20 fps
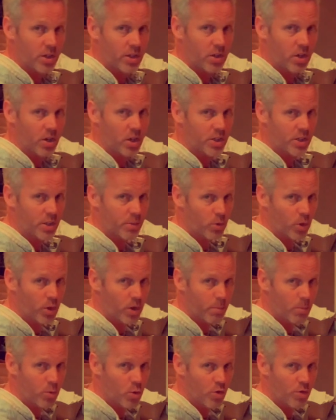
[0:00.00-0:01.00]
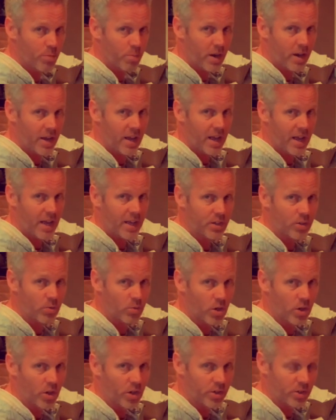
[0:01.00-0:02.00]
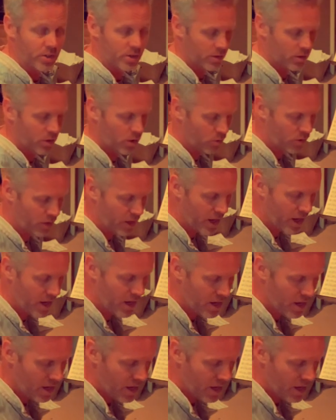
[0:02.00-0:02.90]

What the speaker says: now is I'm going to move my hand around, okay?